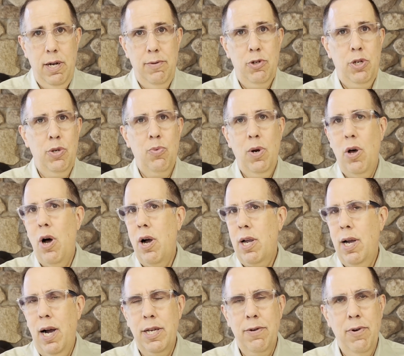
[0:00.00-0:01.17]
She's won all
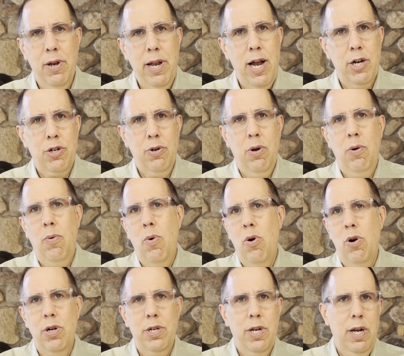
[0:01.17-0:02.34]
kinds of international
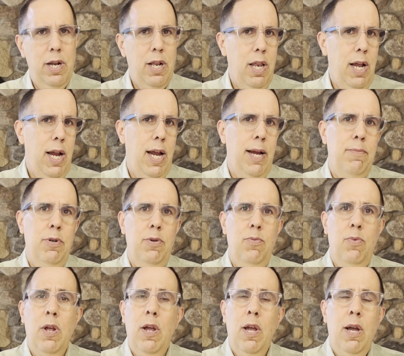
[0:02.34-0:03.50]
awards and acclaimed,
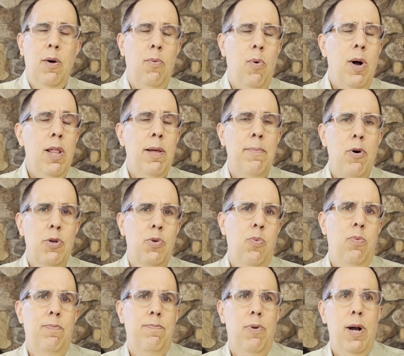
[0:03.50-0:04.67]
and one of the most
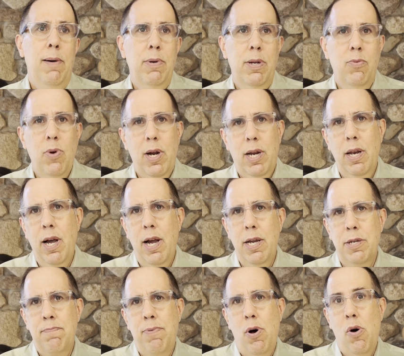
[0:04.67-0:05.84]
probably
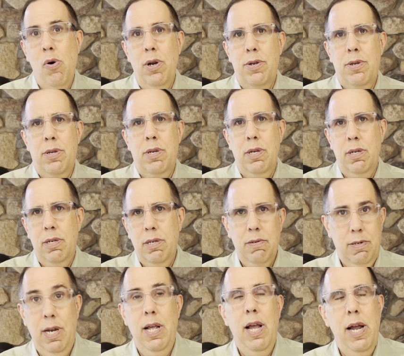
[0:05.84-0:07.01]
recognized poets
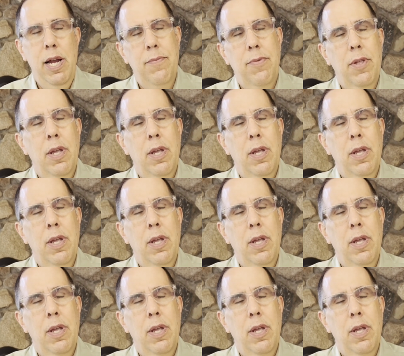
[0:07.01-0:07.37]
today.